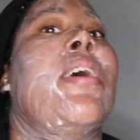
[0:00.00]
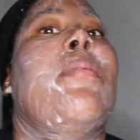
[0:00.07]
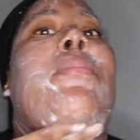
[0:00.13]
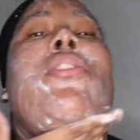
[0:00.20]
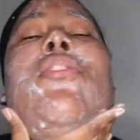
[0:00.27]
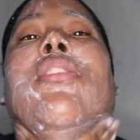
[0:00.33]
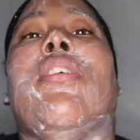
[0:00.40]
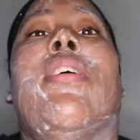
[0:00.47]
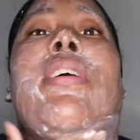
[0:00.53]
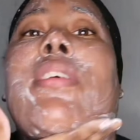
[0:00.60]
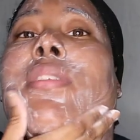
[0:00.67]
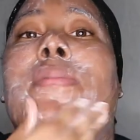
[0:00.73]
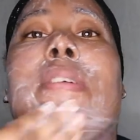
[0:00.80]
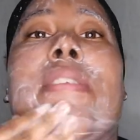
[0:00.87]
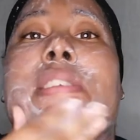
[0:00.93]
But I
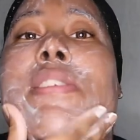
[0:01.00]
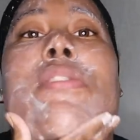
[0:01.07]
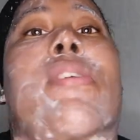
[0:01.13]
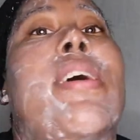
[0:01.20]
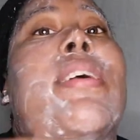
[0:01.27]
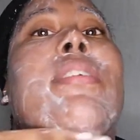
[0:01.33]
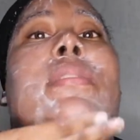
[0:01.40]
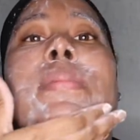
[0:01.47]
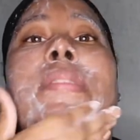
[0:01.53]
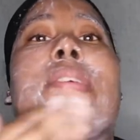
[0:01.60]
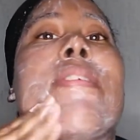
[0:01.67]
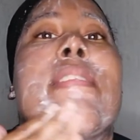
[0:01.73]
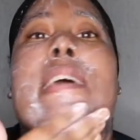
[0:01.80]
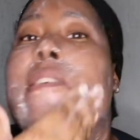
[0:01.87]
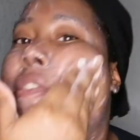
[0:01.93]
just wanted to try something.
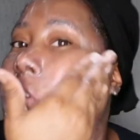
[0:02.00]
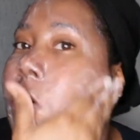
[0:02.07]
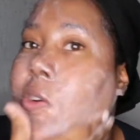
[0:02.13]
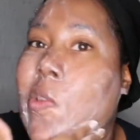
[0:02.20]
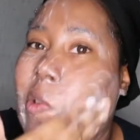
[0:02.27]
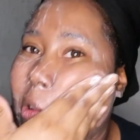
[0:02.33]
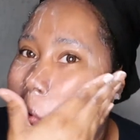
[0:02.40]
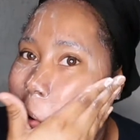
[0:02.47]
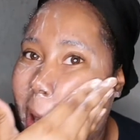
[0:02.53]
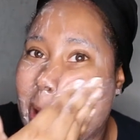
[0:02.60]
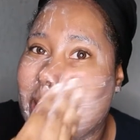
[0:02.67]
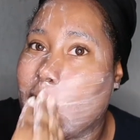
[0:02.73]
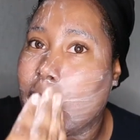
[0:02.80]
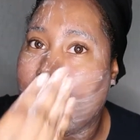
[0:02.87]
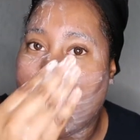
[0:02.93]
You never know until how
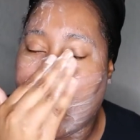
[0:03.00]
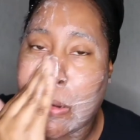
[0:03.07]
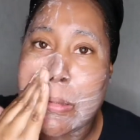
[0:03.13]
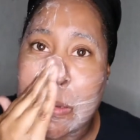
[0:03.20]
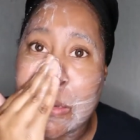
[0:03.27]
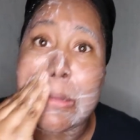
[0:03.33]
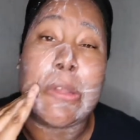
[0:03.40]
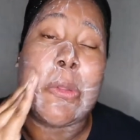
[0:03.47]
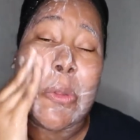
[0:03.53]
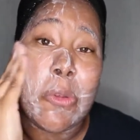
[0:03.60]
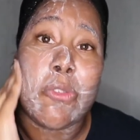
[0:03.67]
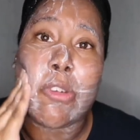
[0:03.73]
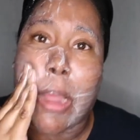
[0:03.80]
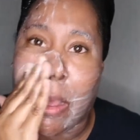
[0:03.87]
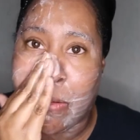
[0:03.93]
something works until you
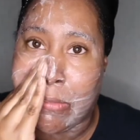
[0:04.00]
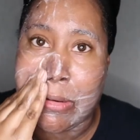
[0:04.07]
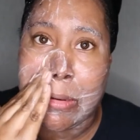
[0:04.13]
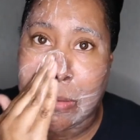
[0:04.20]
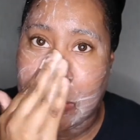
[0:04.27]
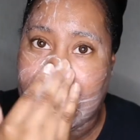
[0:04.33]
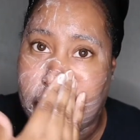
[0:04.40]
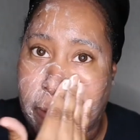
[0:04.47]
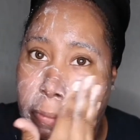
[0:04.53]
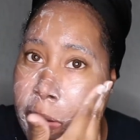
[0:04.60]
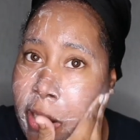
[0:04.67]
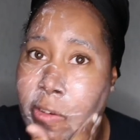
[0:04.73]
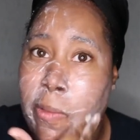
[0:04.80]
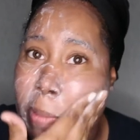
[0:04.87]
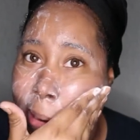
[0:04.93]
try it for yourself.
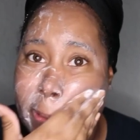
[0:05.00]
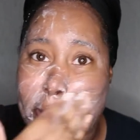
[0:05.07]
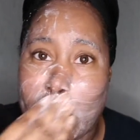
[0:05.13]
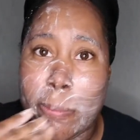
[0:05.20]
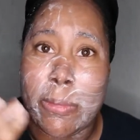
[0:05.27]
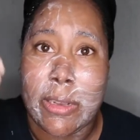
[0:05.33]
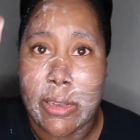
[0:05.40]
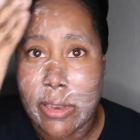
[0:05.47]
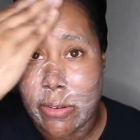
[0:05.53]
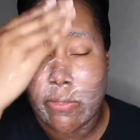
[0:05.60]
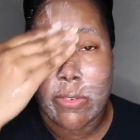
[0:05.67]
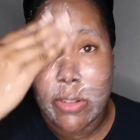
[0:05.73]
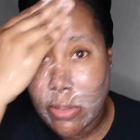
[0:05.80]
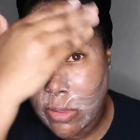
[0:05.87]
Everybody's gonna be different.